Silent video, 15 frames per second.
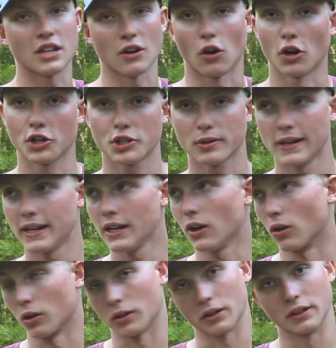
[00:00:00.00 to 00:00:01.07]
it in archery
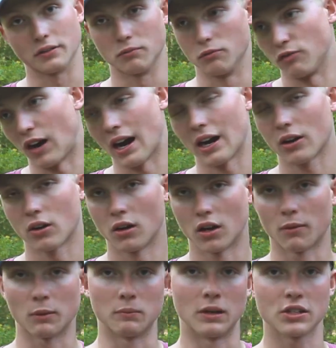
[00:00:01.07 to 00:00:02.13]
or
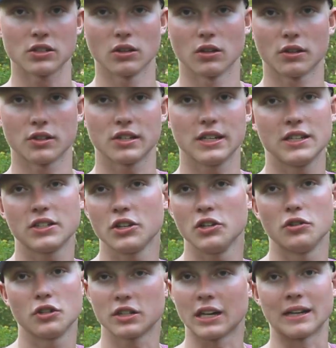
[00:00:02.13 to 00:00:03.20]
firearm or muzzleloader season.
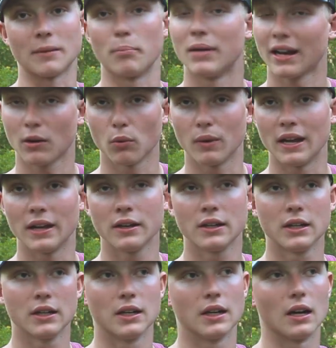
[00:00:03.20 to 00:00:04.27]
You just get to pick when.
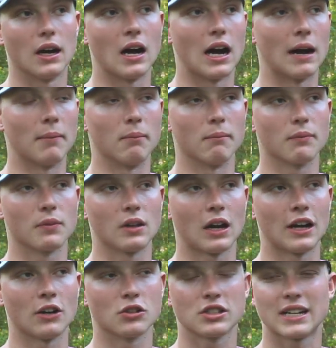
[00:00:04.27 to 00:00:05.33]

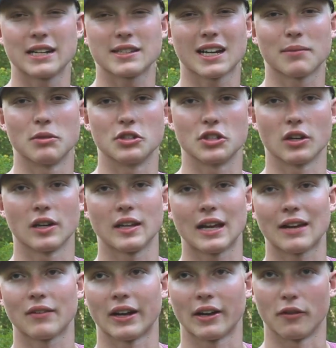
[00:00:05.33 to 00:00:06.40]
I know states like Missouri,
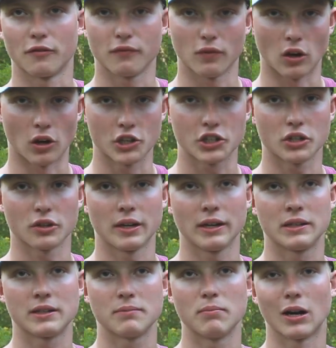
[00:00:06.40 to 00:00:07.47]
they have like a archery
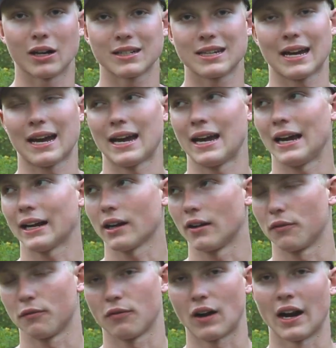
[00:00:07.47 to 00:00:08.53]
buck tag, a
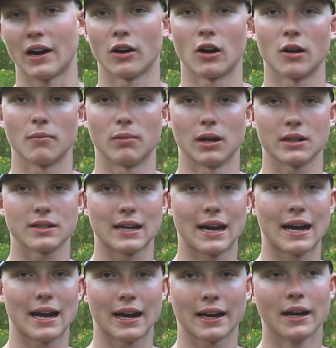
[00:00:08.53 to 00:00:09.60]
firearm buck
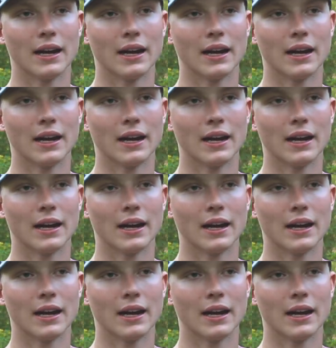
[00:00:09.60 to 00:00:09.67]
tag,